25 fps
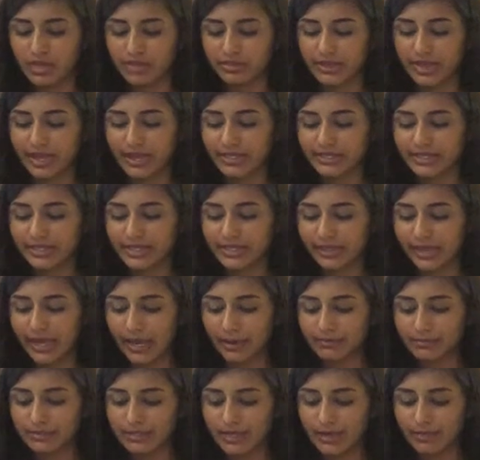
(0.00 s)
The idea
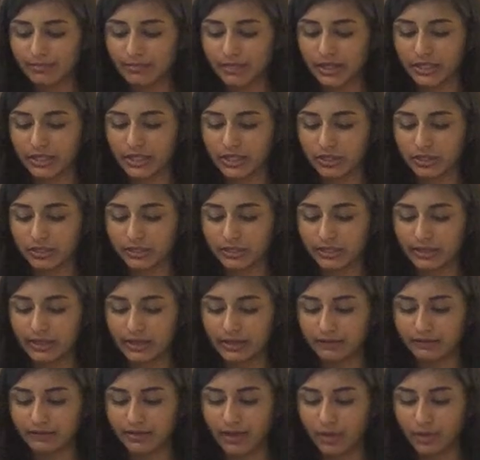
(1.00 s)
came to him that he could
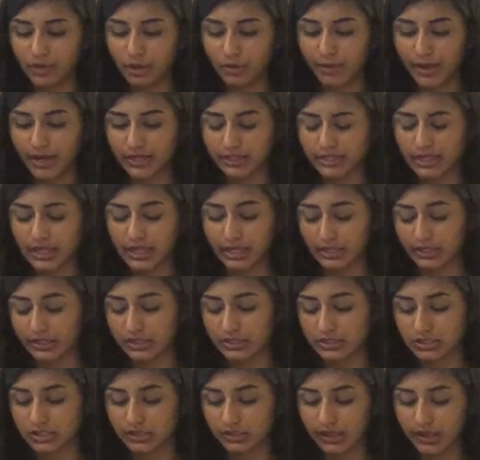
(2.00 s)
leave and go back to
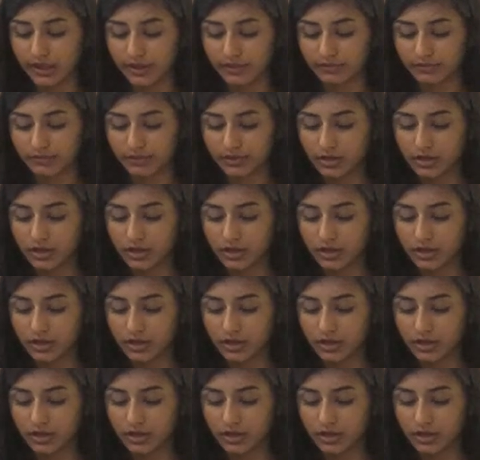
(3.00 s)
England to live.